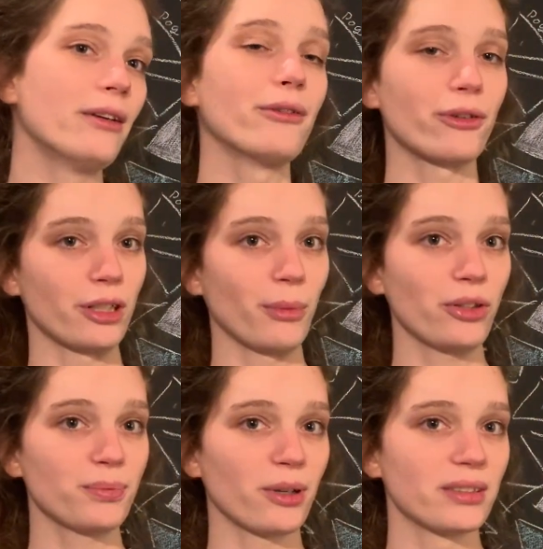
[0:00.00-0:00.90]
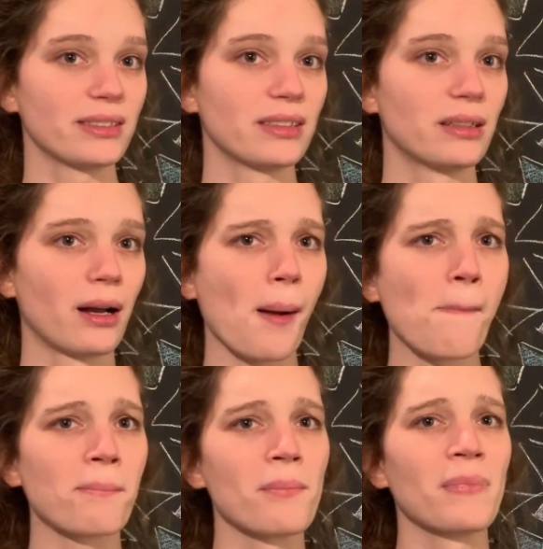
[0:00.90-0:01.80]
for the most part.
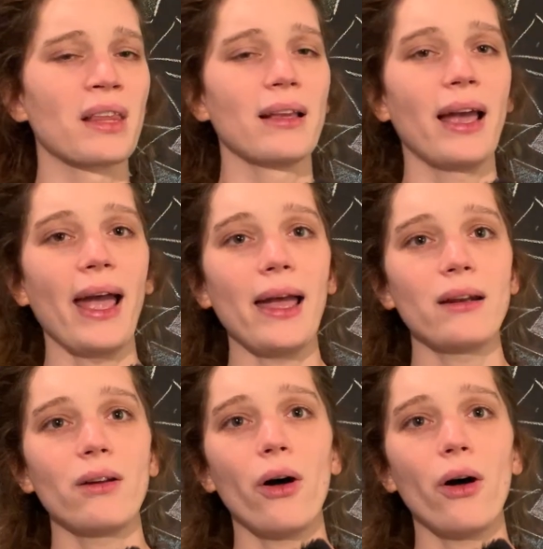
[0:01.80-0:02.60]
And